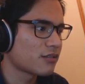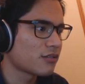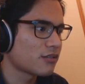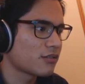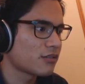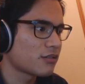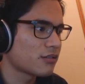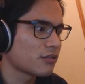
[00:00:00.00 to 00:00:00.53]

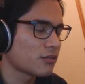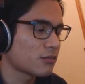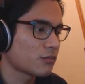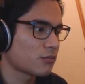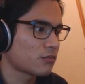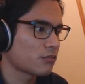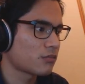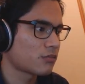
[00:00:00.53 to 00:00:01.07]

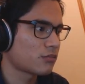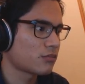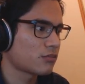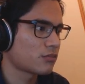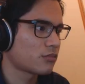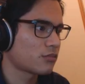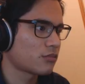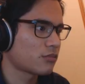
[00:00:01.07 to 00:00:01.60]

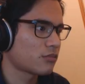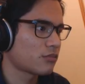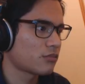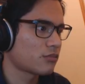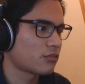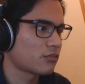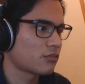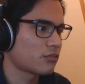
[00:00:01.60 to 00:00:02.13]

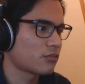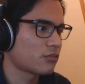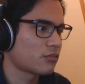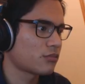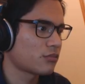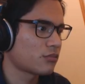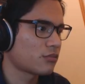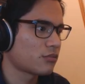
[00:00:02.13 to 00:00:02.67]

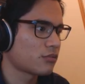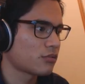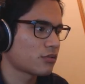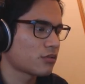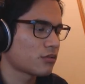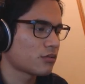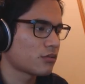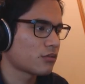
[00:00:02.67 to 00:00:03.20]

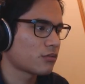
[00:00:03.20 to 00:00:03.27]
(silence)